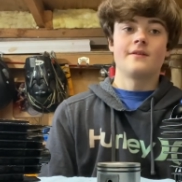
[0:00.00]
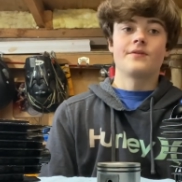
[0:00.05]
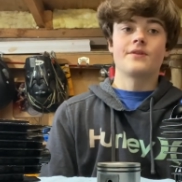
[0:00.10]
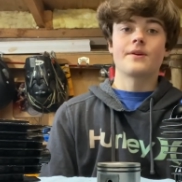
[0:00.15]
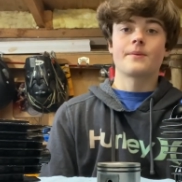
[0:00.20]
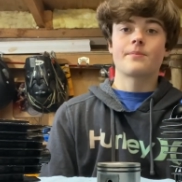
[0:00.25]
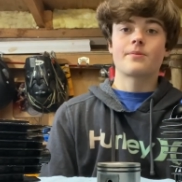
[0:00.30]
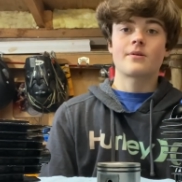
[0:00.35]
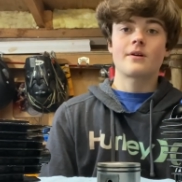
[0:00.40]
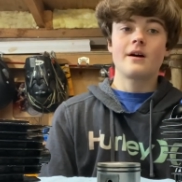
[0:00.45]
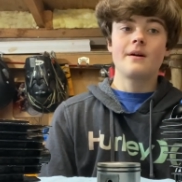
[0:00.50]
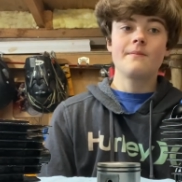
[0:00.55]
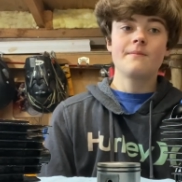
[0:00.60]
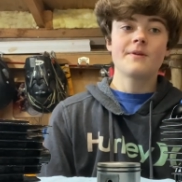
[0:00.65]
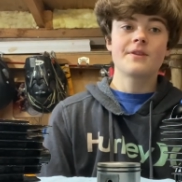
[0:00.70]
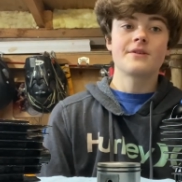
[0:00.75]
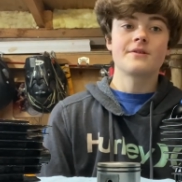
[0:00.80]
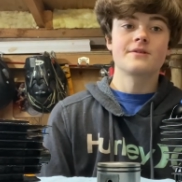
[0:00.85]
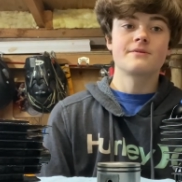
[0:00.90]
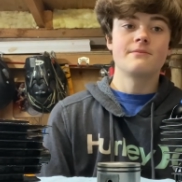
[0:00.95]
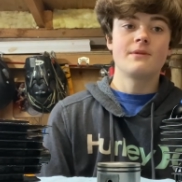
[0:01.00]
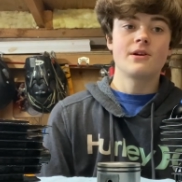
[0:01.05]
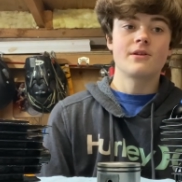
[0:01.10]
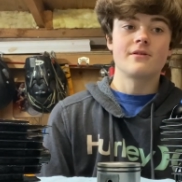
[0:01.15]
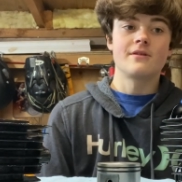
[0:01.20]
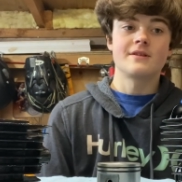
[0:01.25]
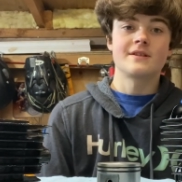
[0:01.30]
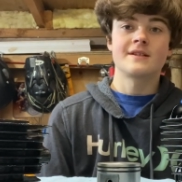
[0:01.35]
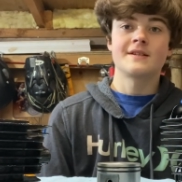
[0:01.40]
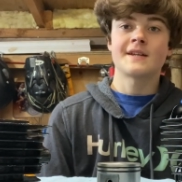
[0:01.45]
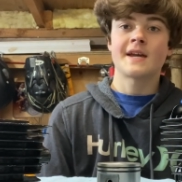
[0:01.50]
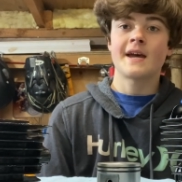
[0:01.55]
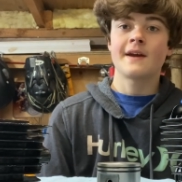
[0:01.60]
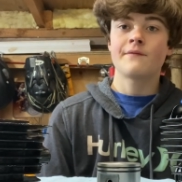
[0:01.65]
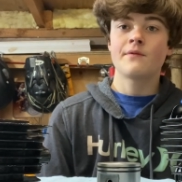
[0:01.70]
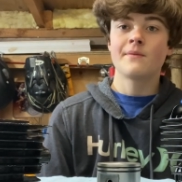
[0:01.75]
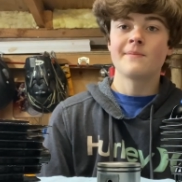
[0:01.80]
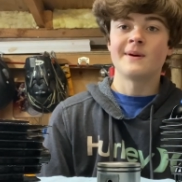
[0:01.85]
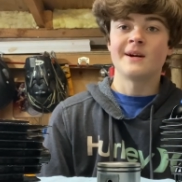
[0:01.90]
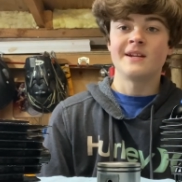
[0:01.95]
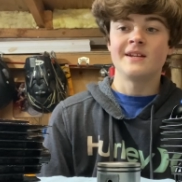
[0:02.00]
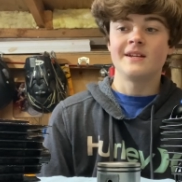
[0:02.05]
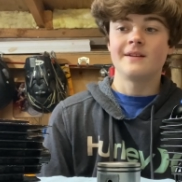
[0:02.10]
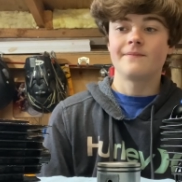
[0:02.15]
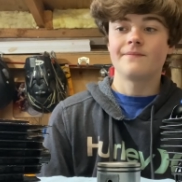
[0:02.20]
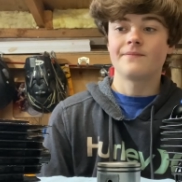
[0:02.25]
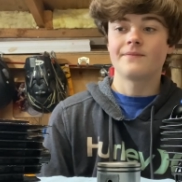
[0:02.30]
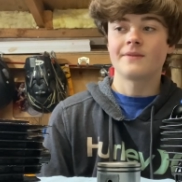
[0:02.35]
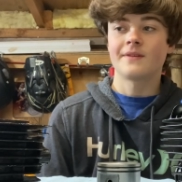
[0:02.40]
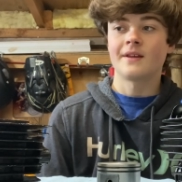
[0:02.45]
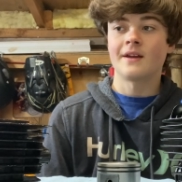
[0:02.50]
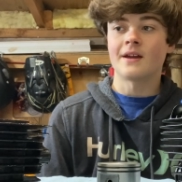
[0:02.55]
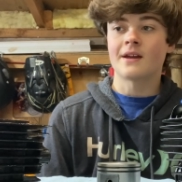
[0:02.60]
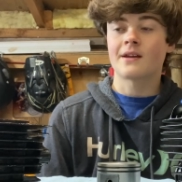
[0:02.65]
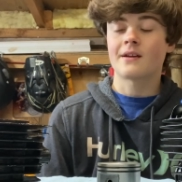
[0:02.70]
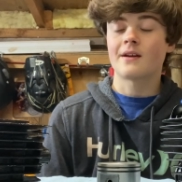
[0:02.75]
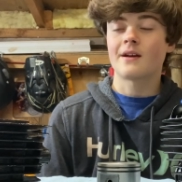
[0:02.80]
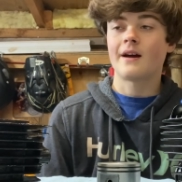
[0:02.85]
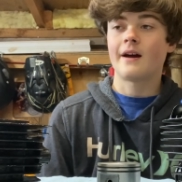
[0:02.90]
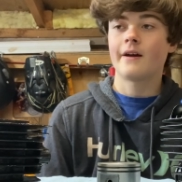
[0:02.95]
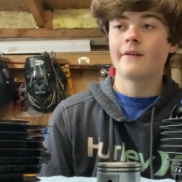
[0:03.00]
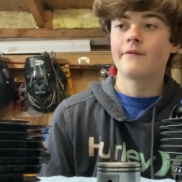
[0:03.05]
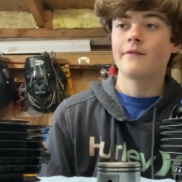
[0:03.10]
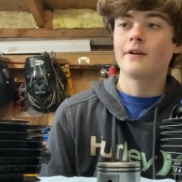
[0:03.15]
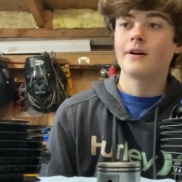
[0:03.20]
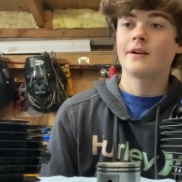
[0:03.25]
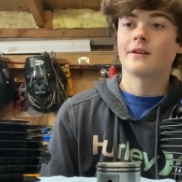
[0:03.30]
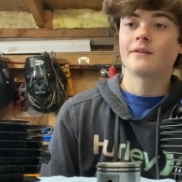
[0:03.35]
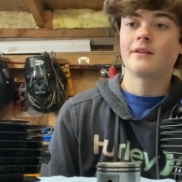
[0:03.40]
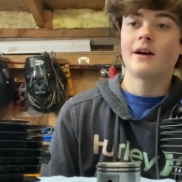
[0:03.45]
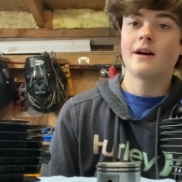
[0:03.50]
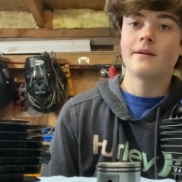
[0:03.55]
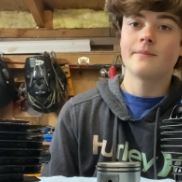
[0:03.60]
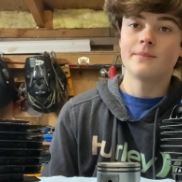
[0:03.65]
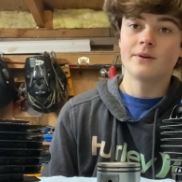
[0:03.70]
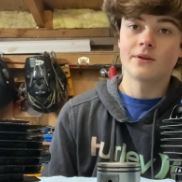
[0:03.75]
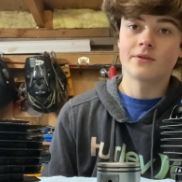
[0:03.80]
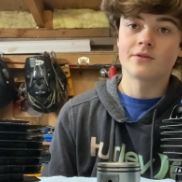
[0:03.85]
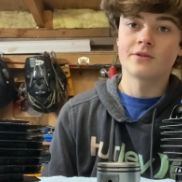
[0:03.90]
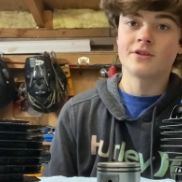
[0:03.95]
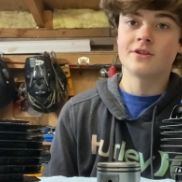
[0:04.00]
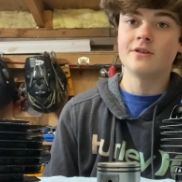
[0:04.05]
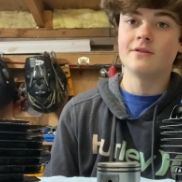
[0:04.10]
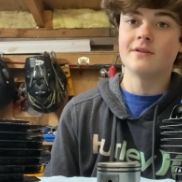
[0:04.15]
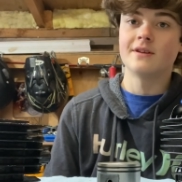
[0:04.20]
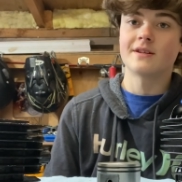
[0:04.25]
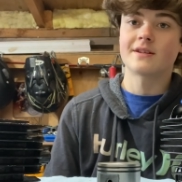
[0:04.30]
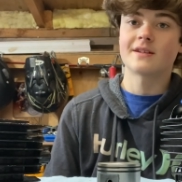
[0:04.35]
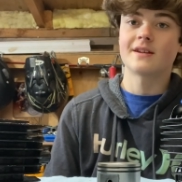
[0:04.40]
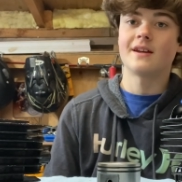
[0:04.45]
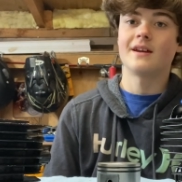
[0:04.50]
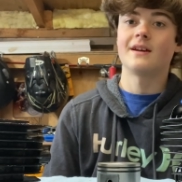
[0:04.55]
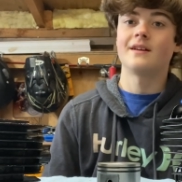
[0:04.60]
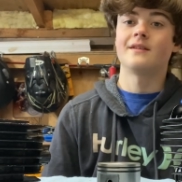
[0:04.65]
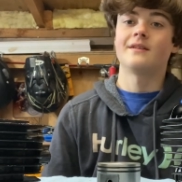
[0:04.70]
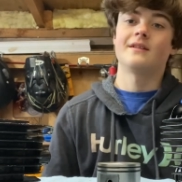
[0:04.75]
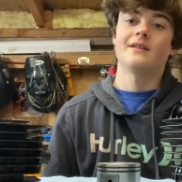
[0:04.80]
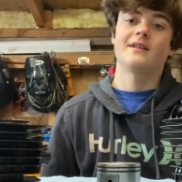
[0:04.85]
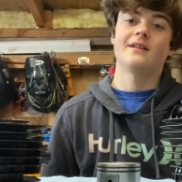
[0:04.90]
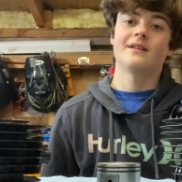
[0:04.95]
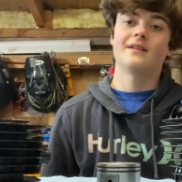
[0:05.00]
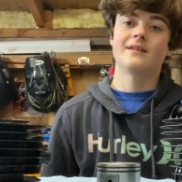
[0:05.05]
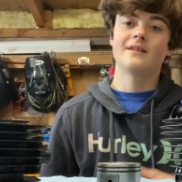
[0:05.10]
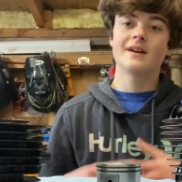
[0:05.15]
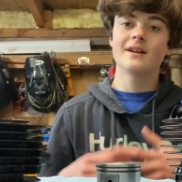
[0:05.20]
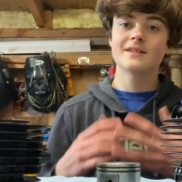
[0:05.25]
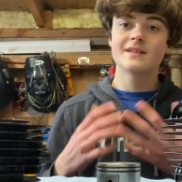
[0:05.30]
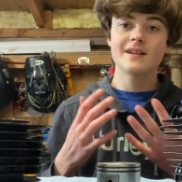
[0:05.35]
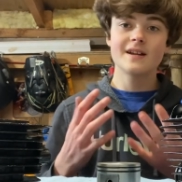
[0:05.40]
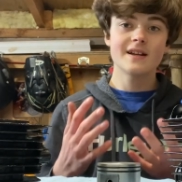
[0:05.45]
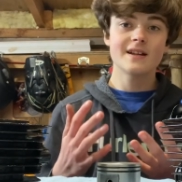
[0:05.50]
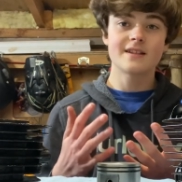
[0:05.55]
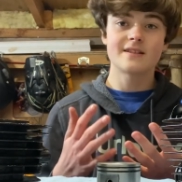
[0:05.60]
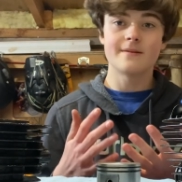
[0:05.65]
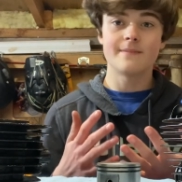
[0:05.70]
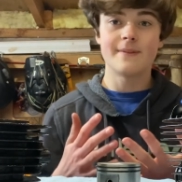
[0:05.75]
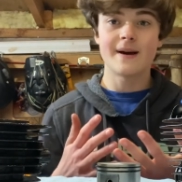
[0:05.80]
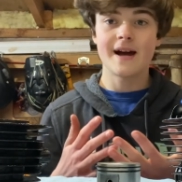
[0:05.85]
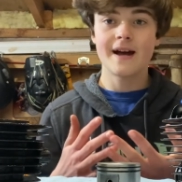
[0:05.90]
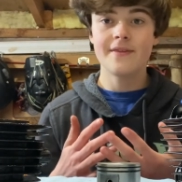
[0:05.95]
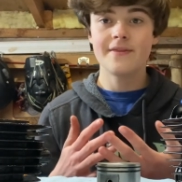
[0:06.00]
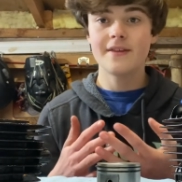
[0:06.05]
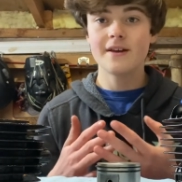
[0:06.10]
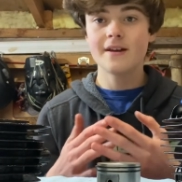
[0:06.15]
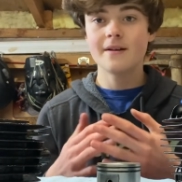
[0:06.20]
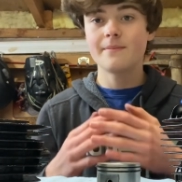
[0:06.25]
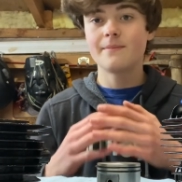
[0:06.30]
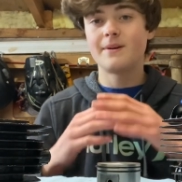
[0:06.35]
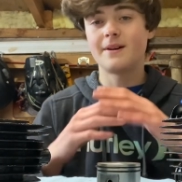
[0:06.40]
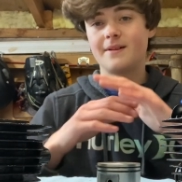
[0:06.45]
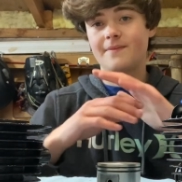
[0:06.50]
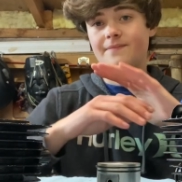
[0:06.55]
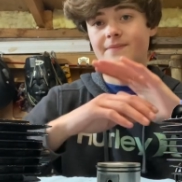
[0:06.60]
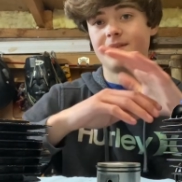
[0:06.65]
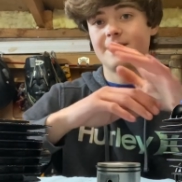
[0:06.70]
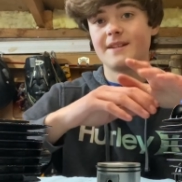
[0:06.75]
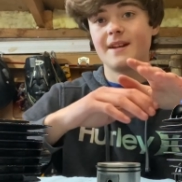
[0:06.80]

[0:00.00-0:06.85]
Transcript: The problem with those motors is everybody, like, I find a lot of builders do this, and not saying it's a bad thing, but it's